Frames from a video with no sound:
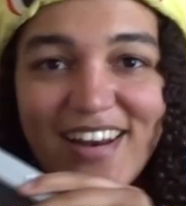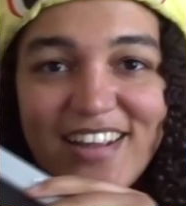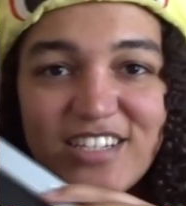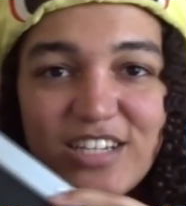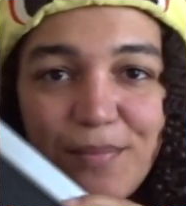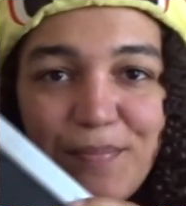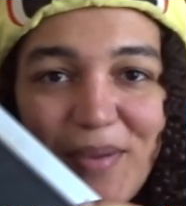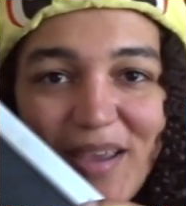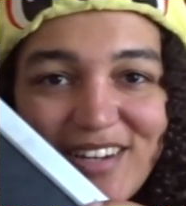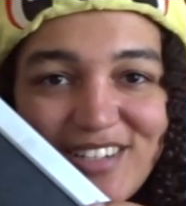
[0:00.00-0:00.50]
At
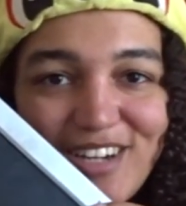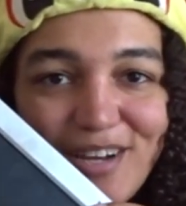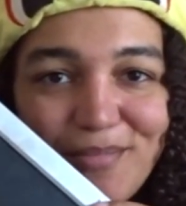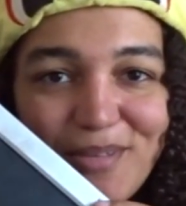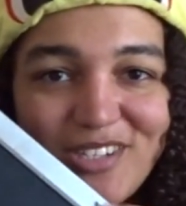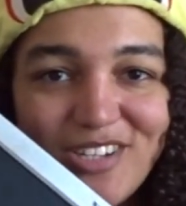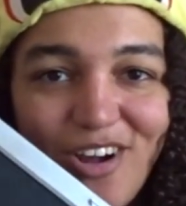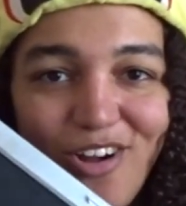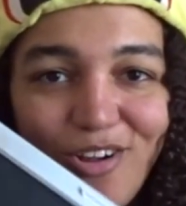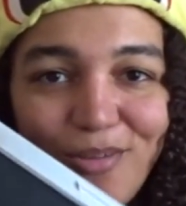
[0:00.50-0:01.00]
least I picked up
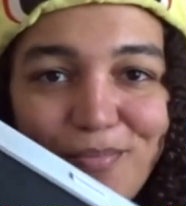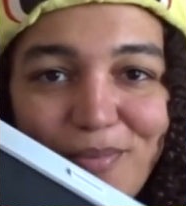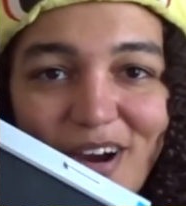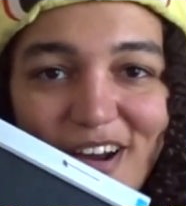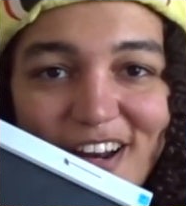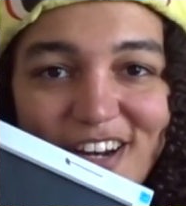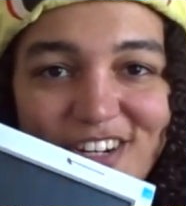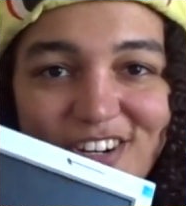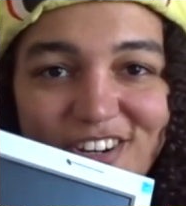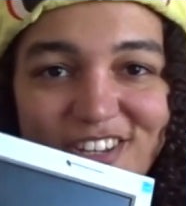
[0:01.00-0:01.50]
this old
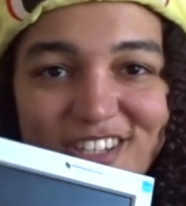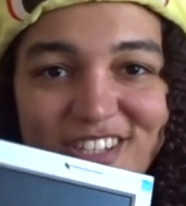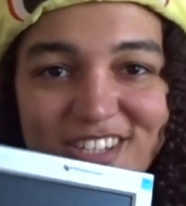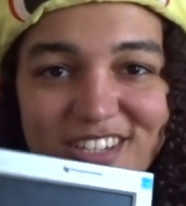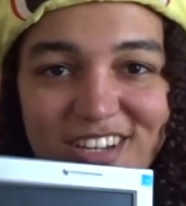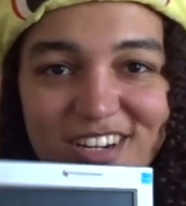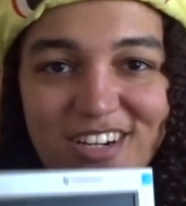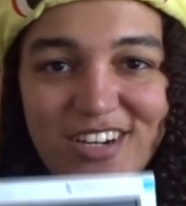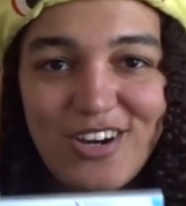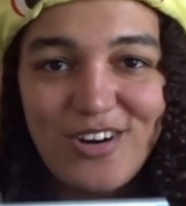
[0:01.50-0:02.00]
monitor. This
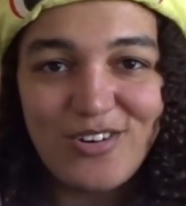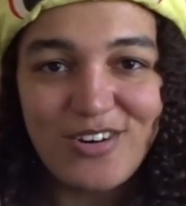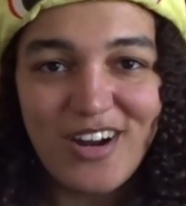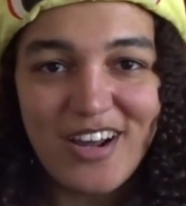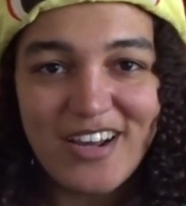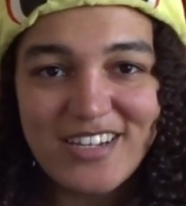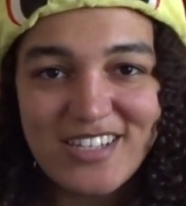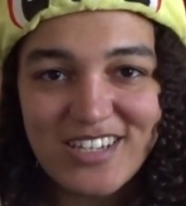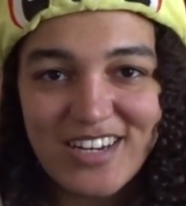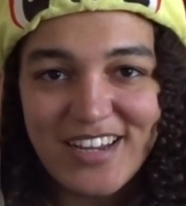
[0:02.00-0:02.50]
is gonna go
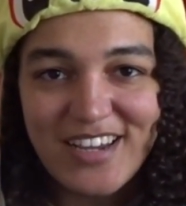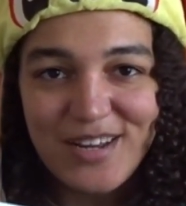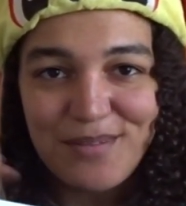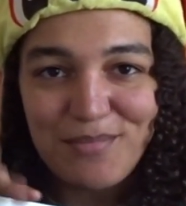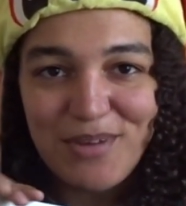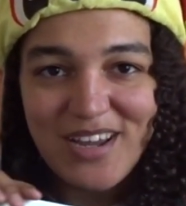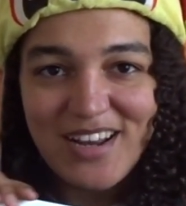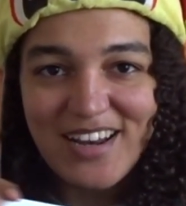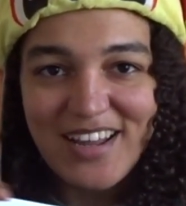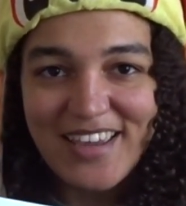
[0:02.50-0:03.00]
nicely in
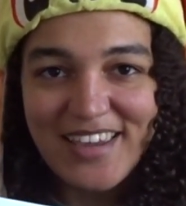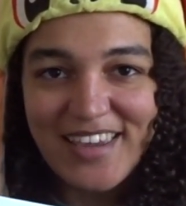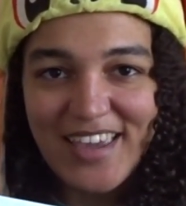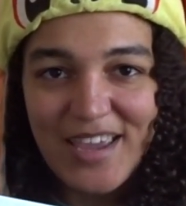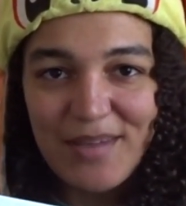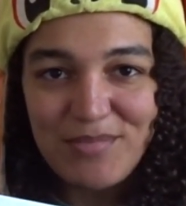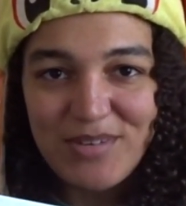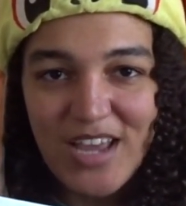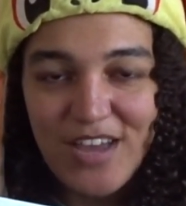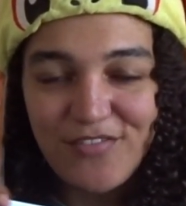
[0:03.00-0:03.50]
my, like,
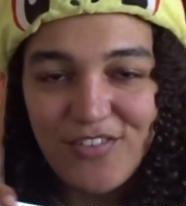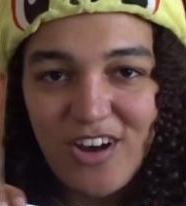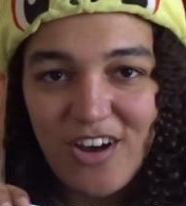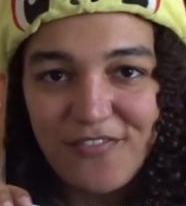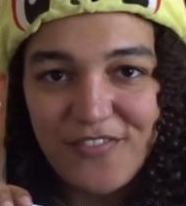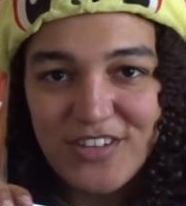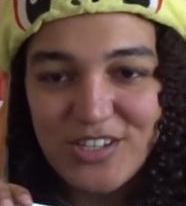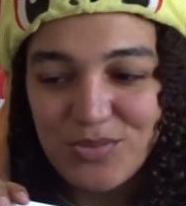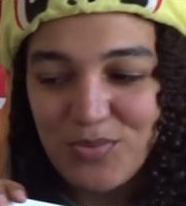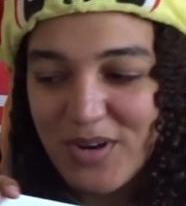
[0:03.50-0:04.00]
game dev
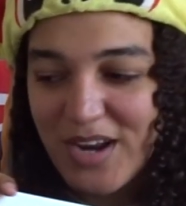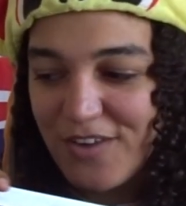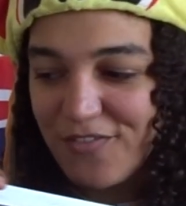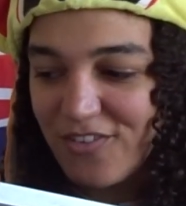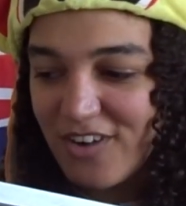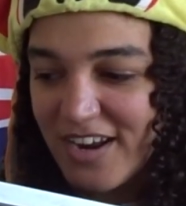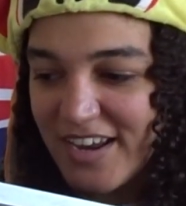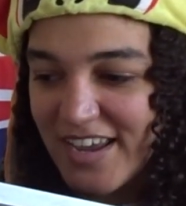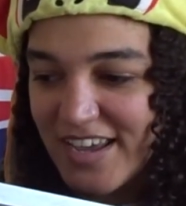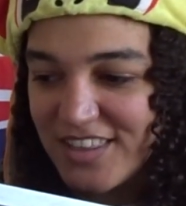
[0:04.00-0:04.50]
office
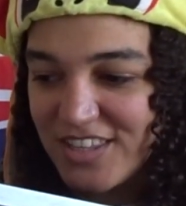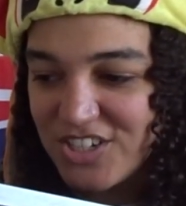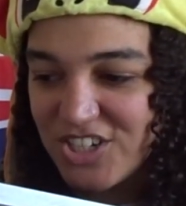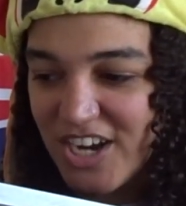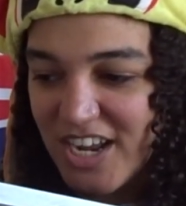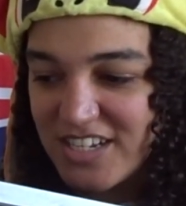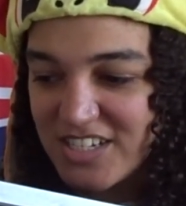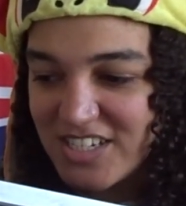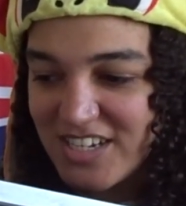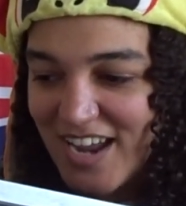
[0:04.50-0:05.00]
whenever I get the
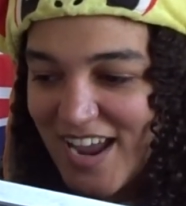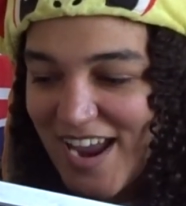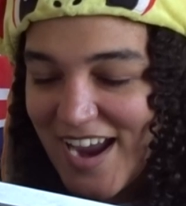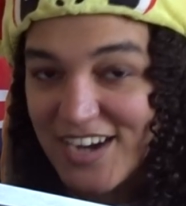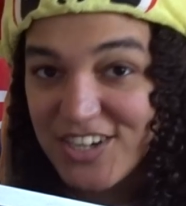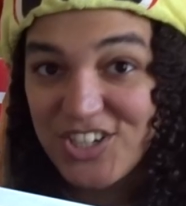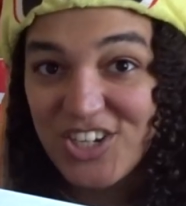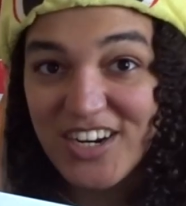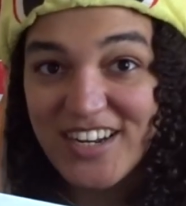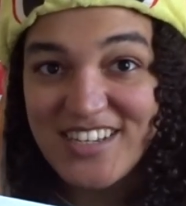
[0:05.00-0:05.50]
chance to
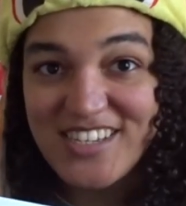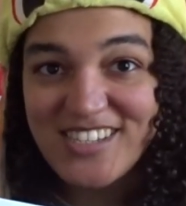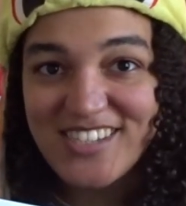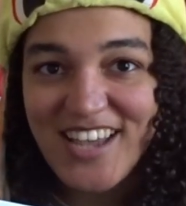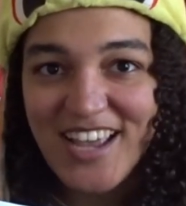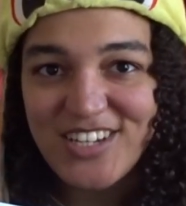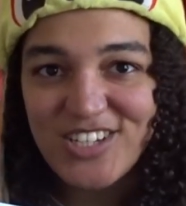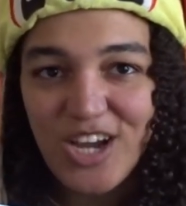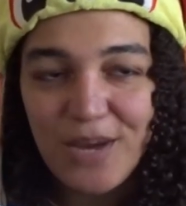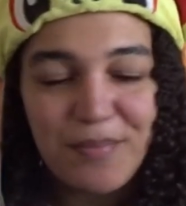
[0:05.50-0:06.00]
actually
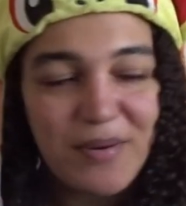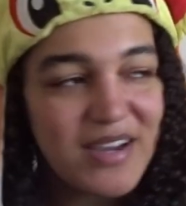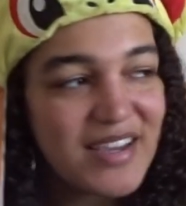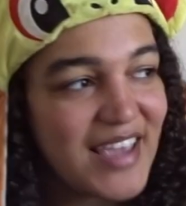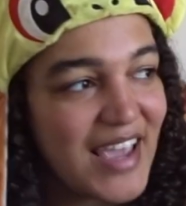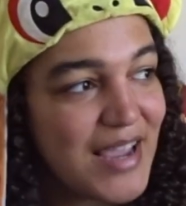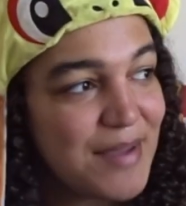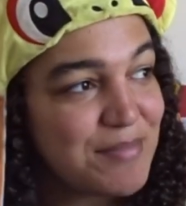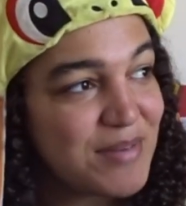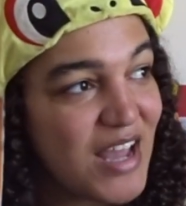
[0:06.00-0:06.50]
set up a
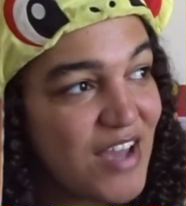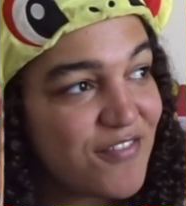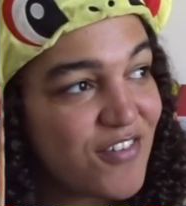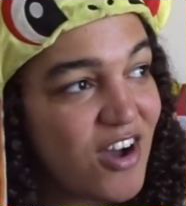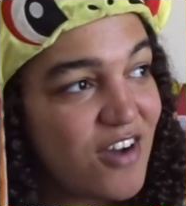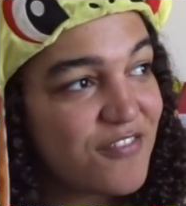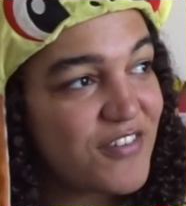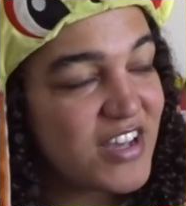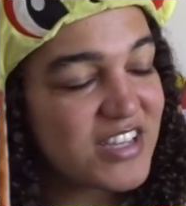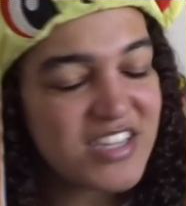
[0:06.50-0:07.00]
game dev
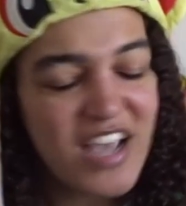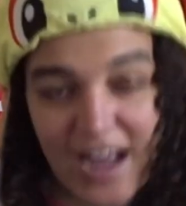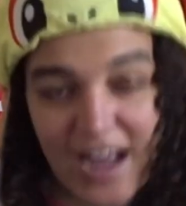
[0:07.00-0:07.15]
office.